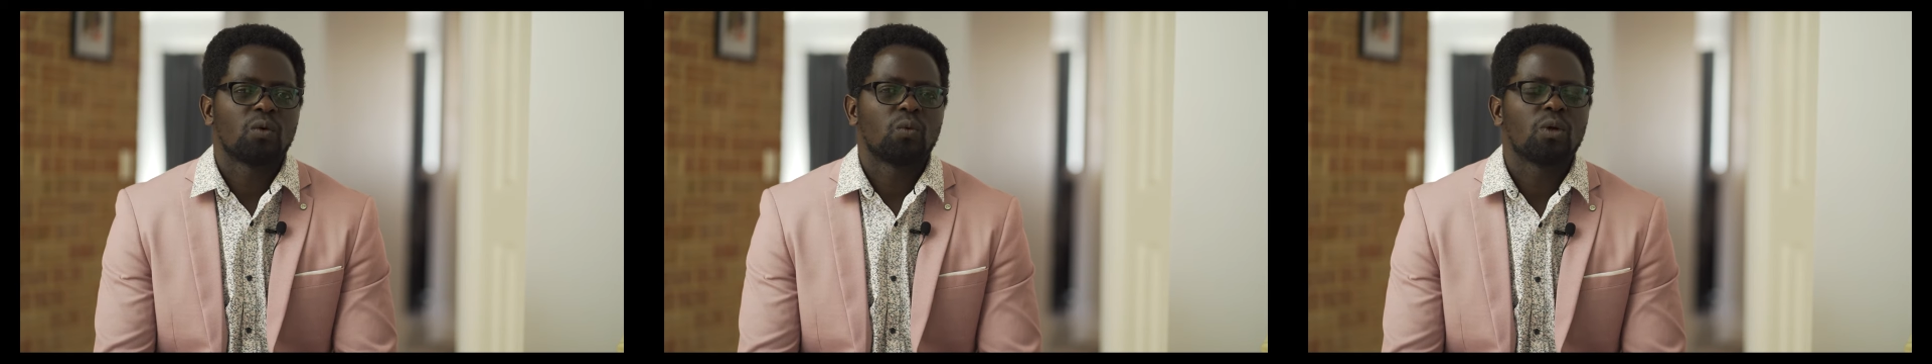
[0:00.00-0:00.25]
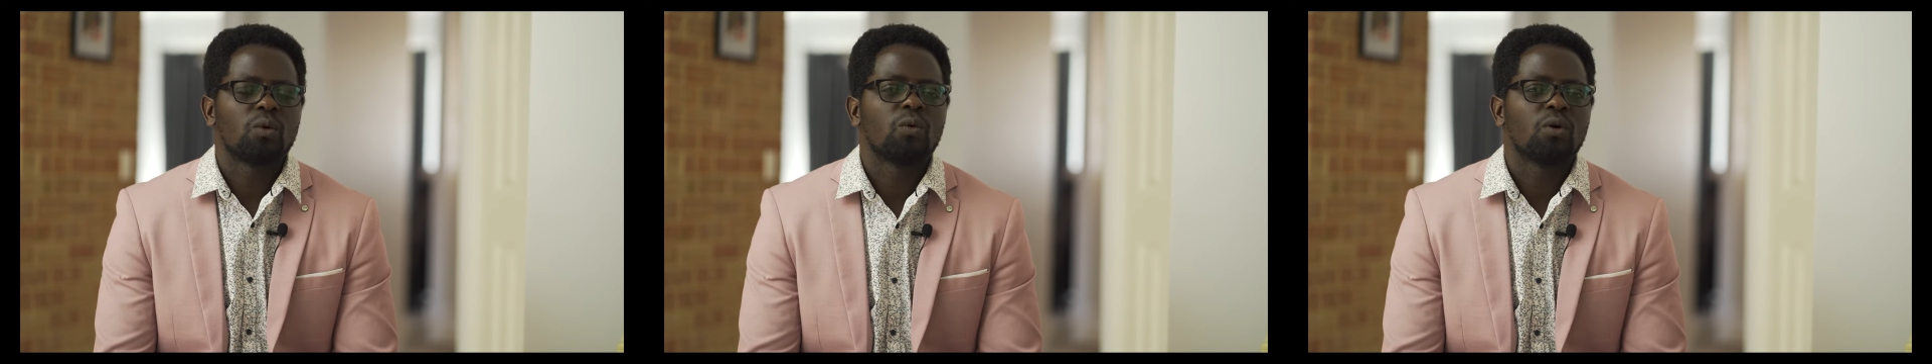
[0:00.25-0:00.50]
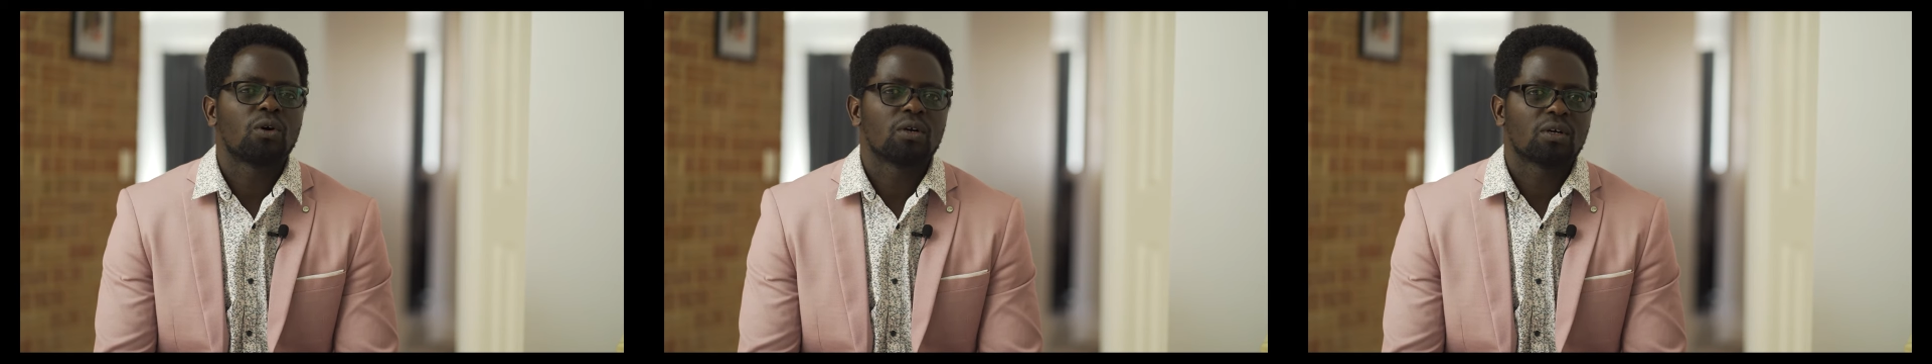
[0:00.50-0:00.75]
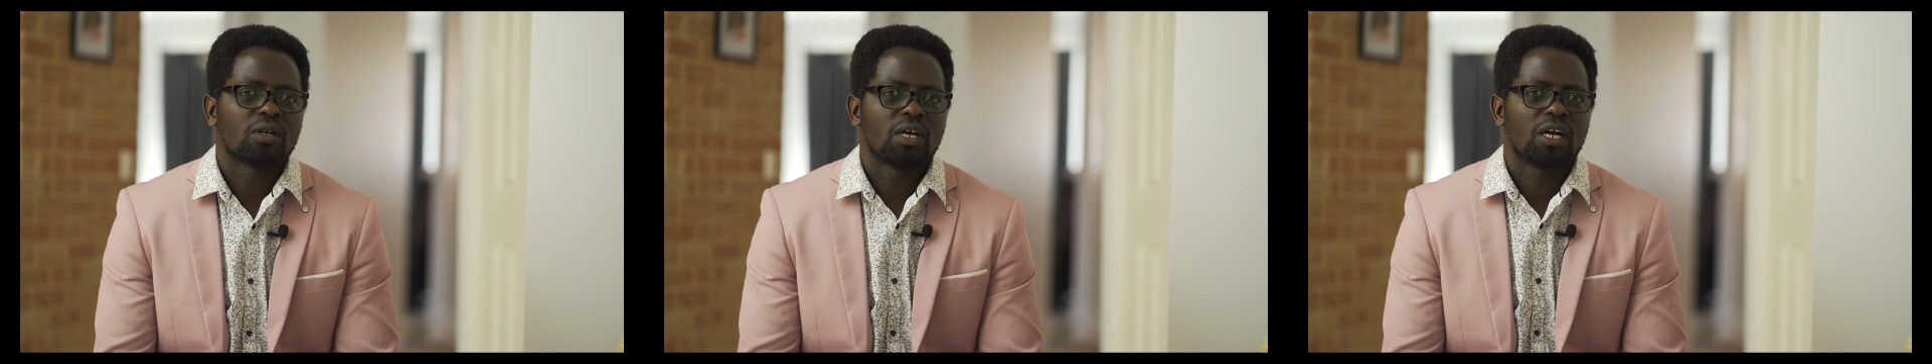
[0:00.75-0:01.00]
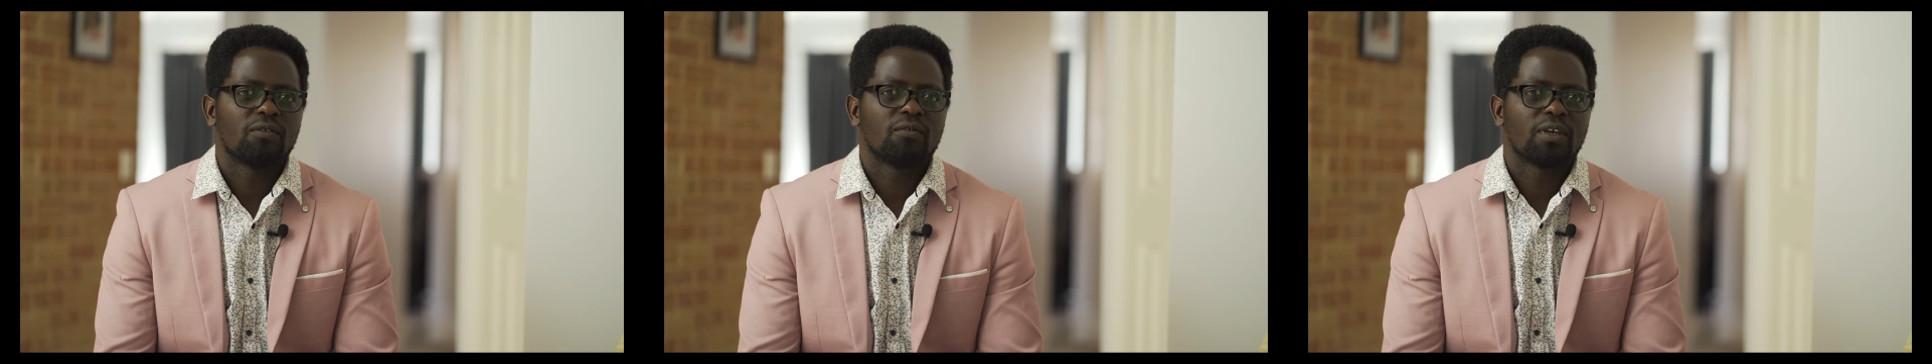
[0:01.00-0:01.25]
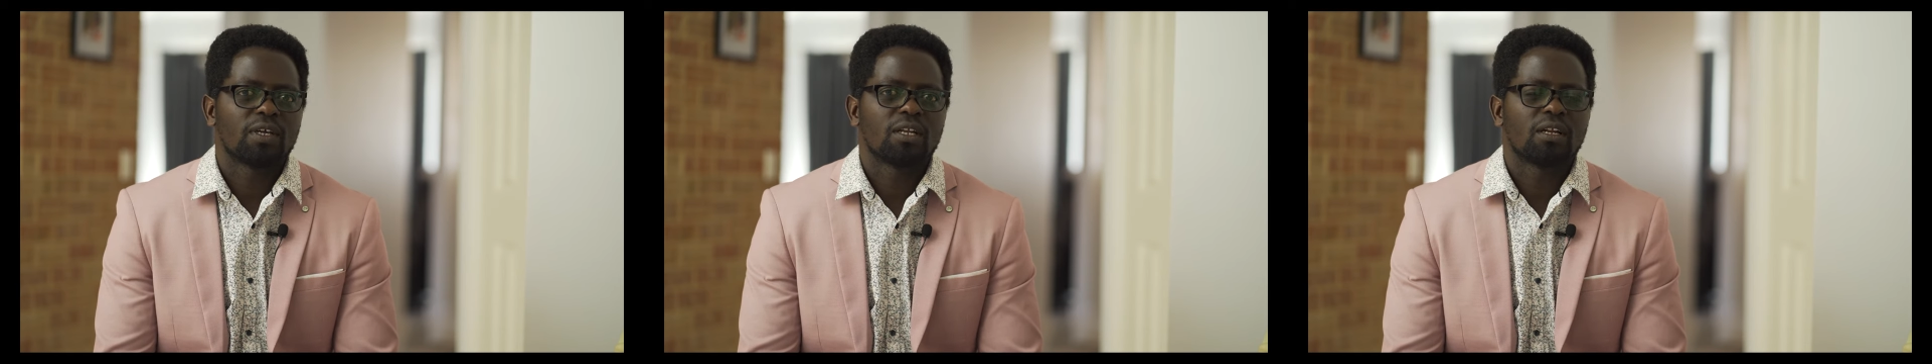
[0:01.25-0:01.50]
we walk a
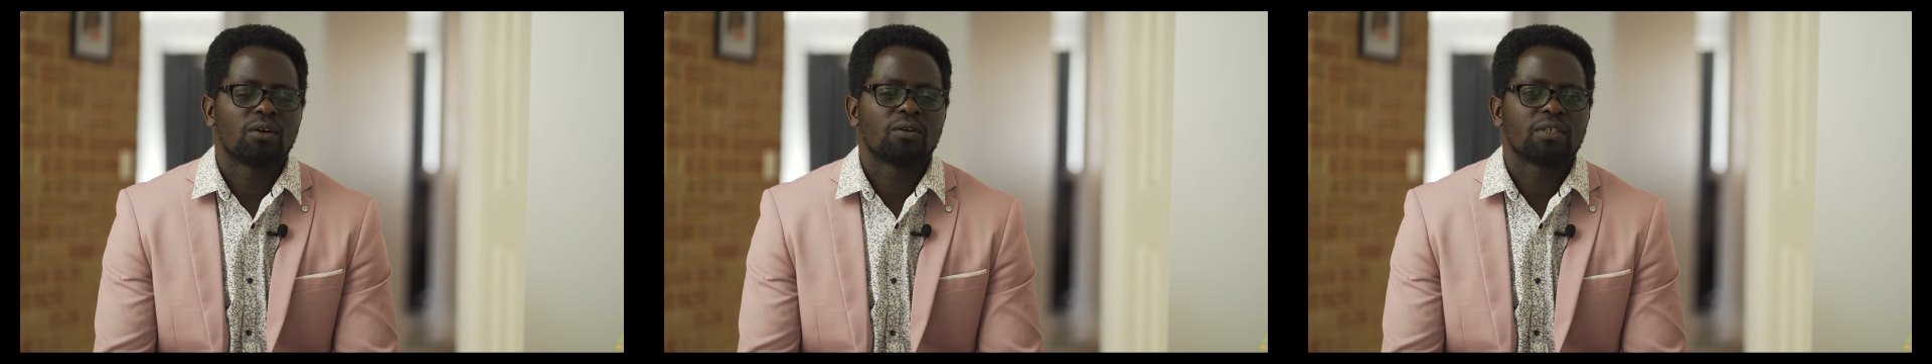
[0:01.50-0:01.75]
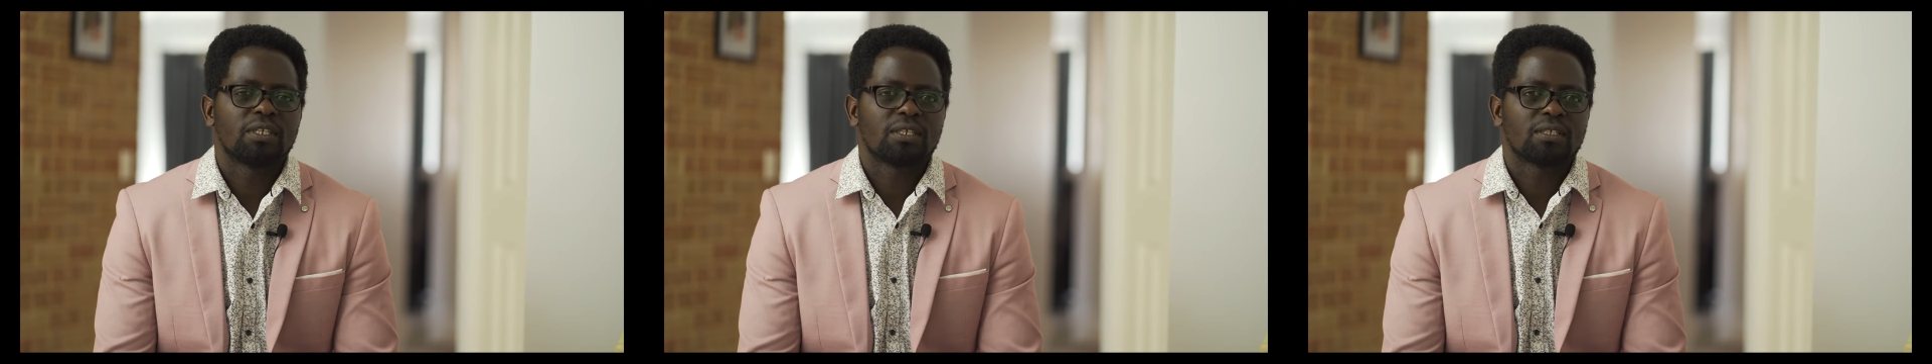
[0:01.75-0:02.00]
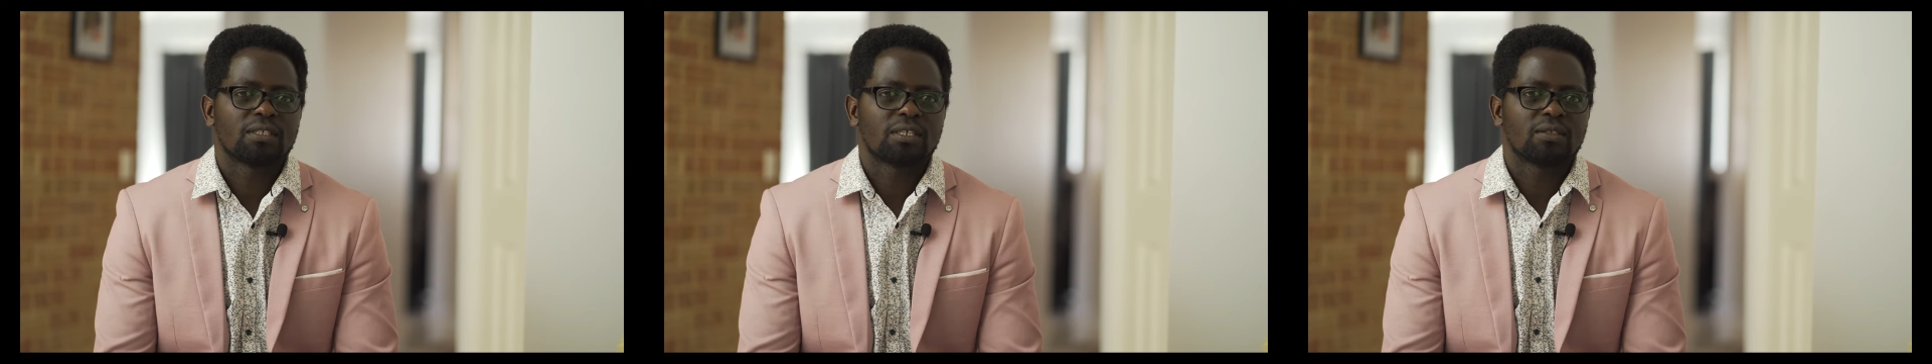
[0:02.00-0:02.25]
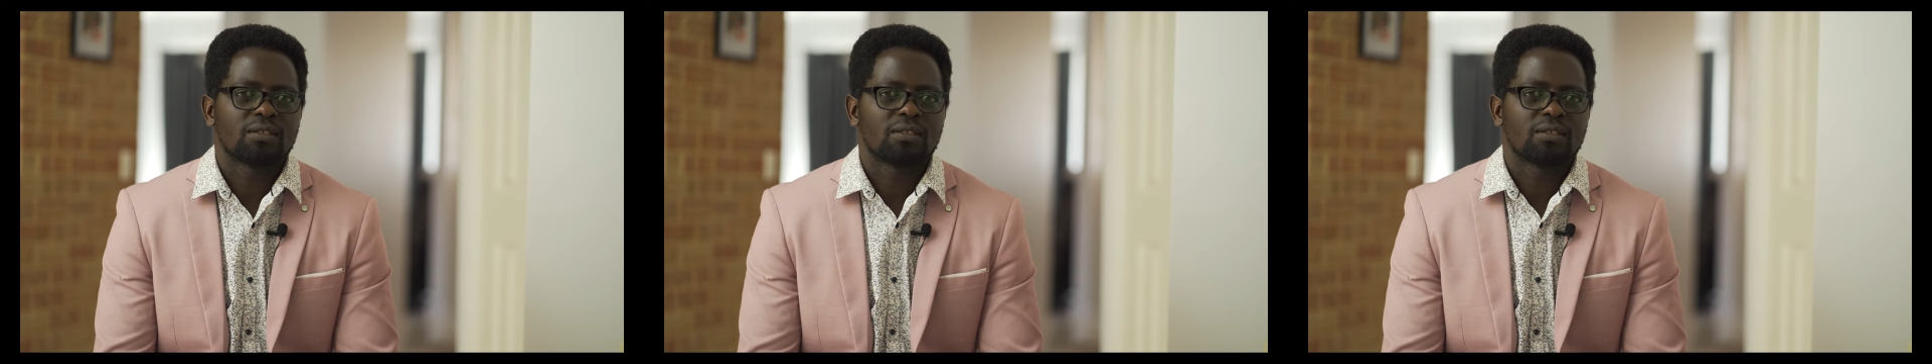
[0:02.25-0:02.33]
very long distance.